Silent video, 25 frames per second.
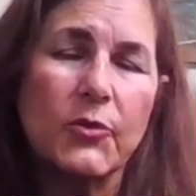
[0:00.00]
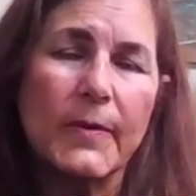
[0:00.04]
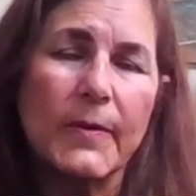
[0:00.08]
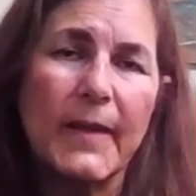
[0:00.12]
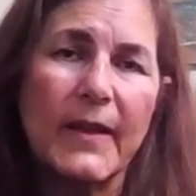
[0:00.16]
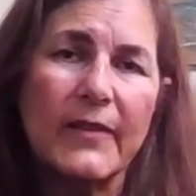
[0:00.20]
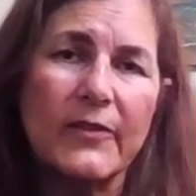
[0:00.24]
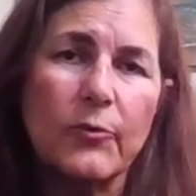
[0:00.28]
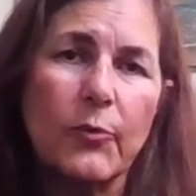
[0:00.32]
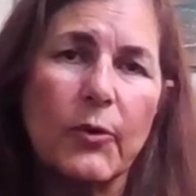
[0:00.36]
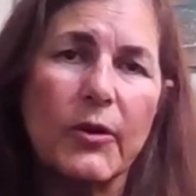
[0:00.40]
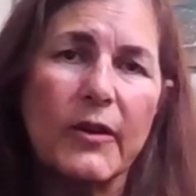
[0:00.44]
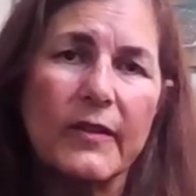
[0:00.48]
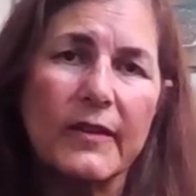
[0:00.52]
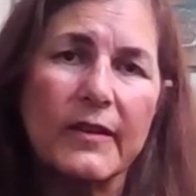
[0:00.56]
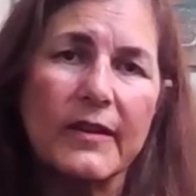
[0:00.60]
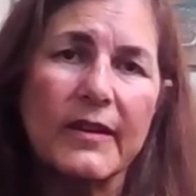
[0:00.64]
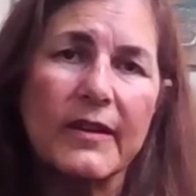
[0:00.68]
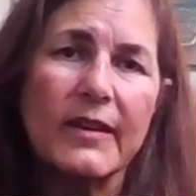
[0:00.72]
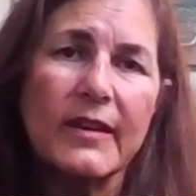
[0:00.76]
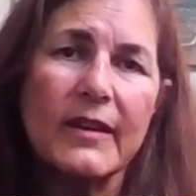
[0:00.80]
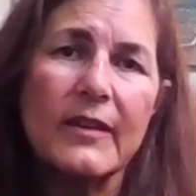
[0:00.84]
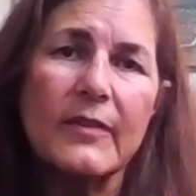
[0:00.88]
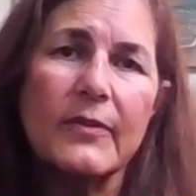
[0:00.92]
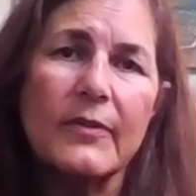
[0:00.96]
And that's one of the
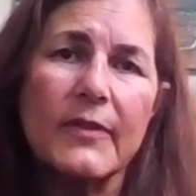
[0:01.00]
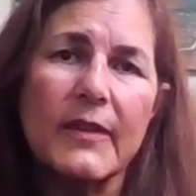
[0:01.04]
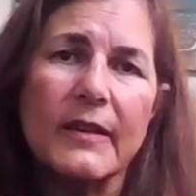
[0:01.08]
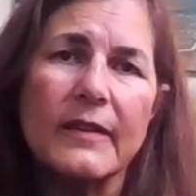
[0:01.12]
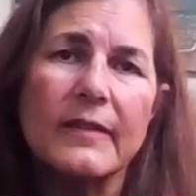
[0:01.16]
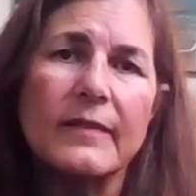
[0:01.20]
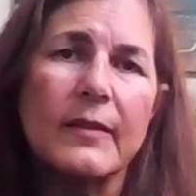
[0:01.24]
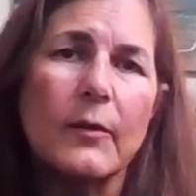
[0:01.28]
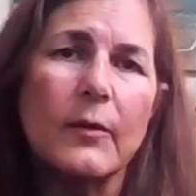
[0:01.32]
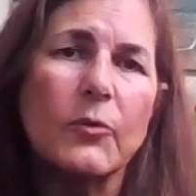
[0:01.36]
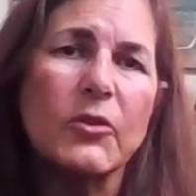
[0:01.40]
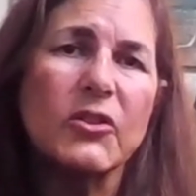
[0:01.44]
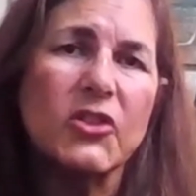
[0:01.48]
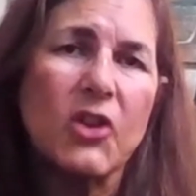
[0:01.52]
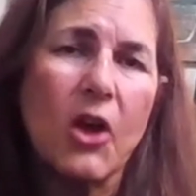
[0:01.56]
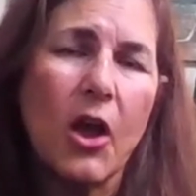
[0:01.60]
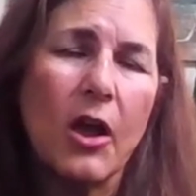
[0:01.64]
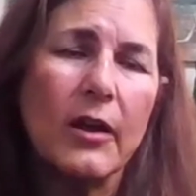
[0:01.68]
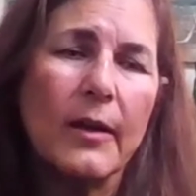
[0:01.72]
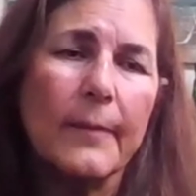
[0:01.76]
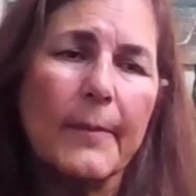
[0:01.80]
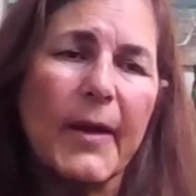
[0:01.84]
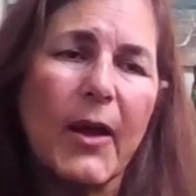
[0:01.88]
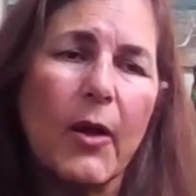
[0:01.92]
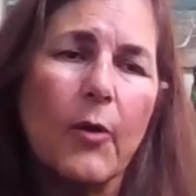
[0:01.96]
key things that we
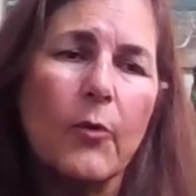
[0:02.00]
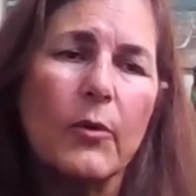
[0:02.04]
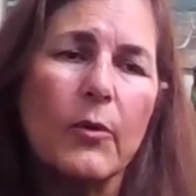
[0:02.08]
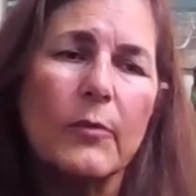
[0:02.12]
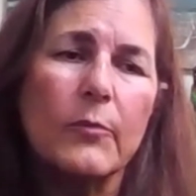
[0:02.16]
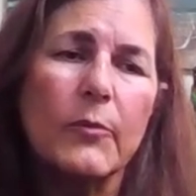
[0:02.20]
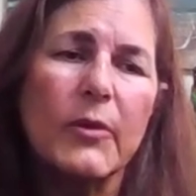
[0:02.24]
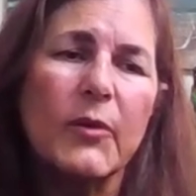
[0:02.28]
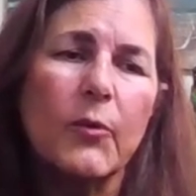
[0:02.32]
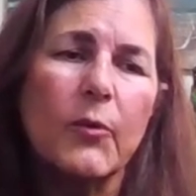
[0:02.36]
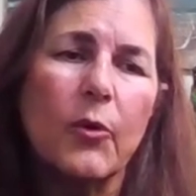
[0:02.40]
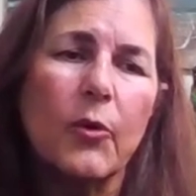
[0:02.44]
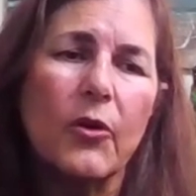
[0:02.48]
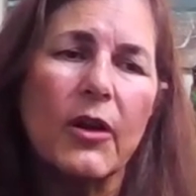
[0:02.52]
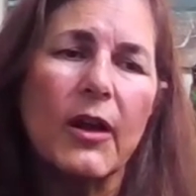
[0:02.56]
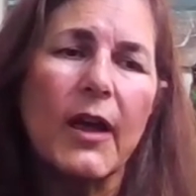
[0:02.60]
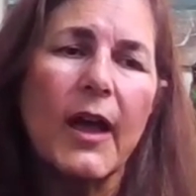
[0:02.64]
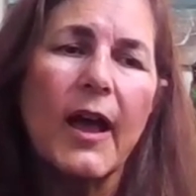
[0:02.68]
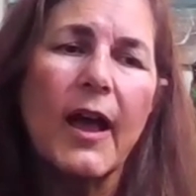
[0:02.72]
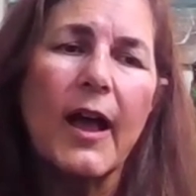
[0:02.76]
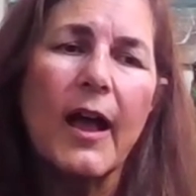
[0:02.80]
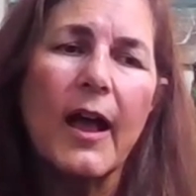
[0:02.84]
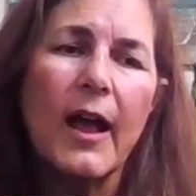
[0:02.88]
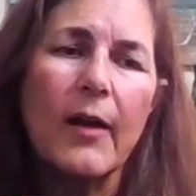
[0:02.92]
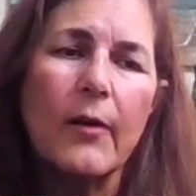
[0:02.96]
talk about when we work
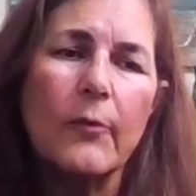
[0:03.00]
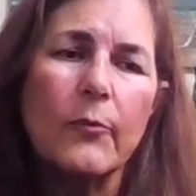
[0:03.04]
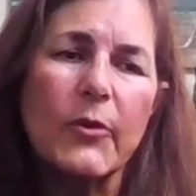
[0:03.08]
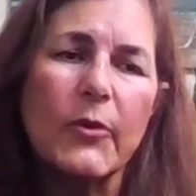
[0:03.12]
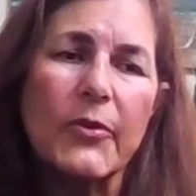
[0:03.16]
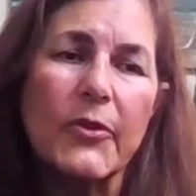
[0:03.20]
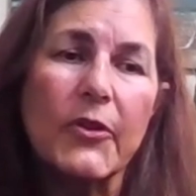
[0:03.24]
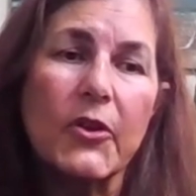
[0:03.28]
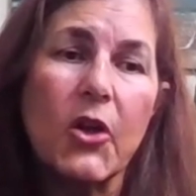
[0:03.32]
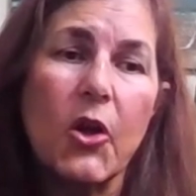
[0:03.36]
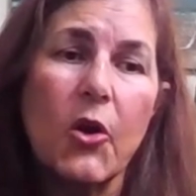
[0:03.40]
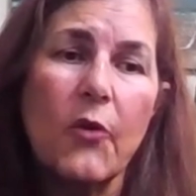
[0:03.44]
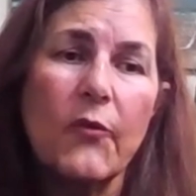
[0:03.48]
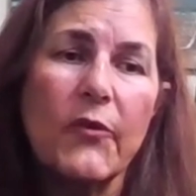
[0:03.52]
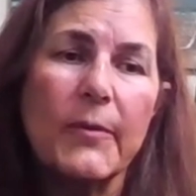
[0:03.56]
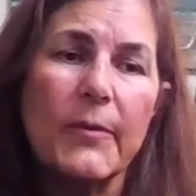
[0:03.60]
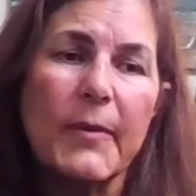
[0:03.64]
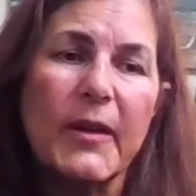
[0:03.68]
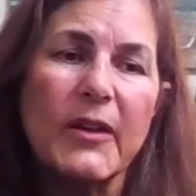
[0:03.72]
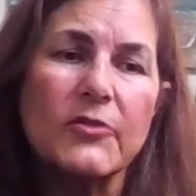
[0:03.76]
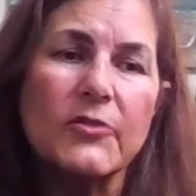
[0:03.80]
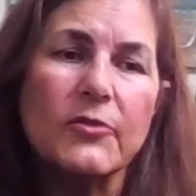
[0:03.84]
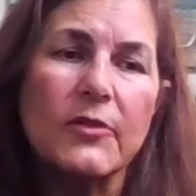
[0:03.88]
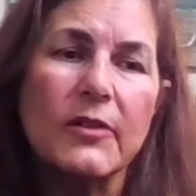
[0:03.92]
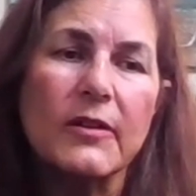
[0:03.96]
with the Covey
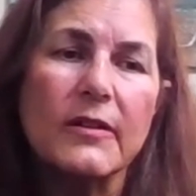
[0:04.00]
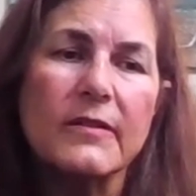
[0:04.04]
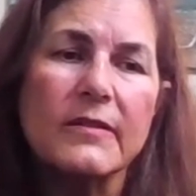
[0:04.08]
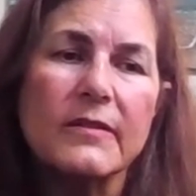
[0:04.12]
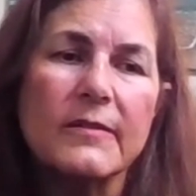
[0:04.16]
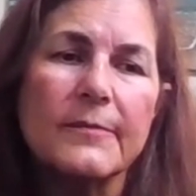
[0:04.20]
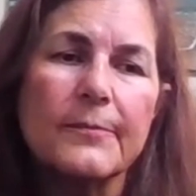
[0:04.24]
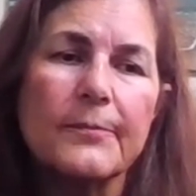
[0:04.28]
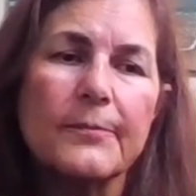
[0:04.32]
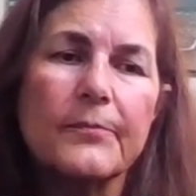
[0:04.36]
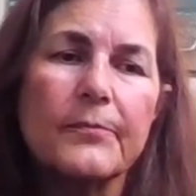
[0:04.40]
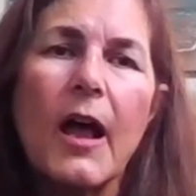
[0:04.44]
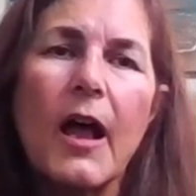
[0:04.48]
matrix.